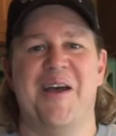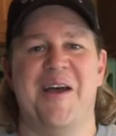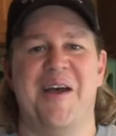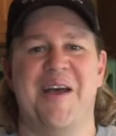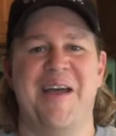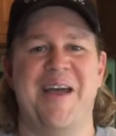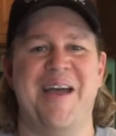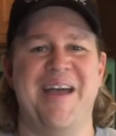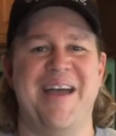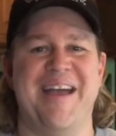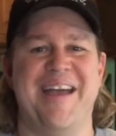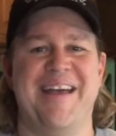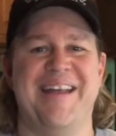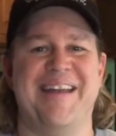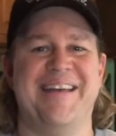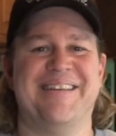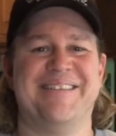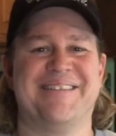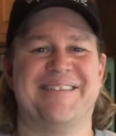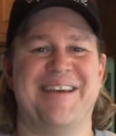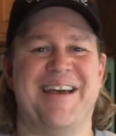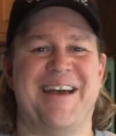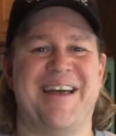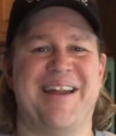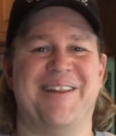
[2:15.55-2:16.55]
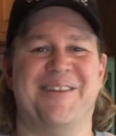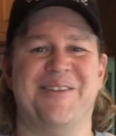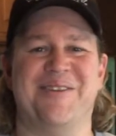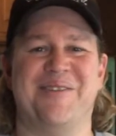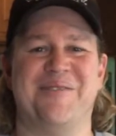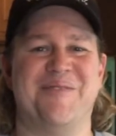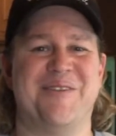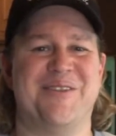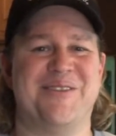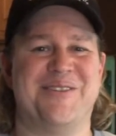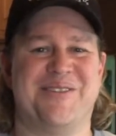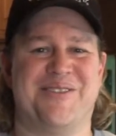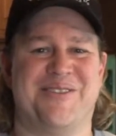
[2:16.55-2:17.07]
And it's got a little
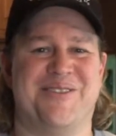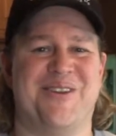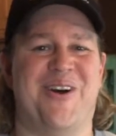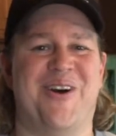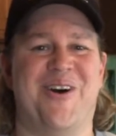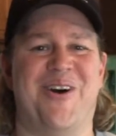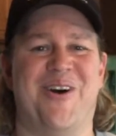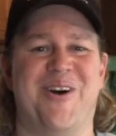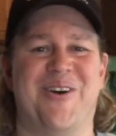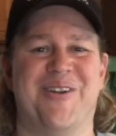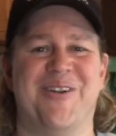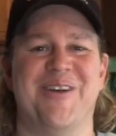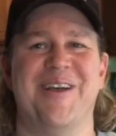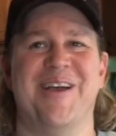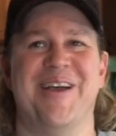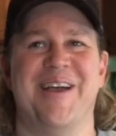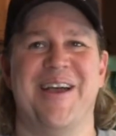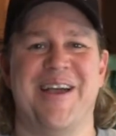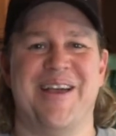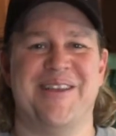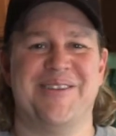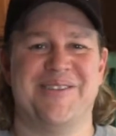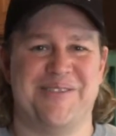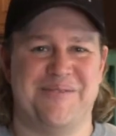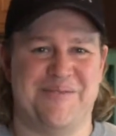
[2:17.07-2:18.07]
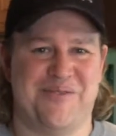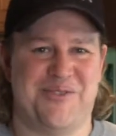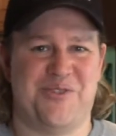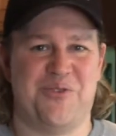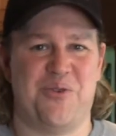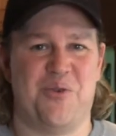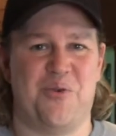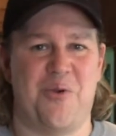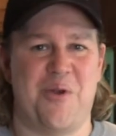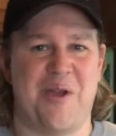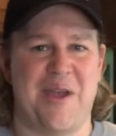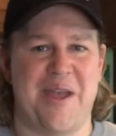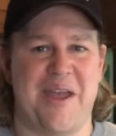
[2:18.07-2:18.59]
bit of salt and some
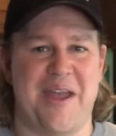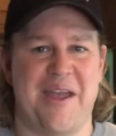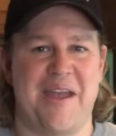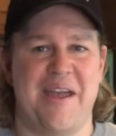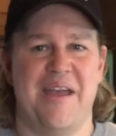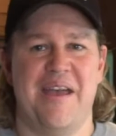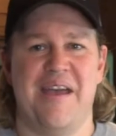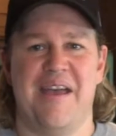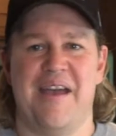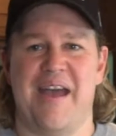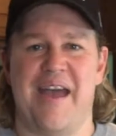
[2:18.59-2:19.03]
soy,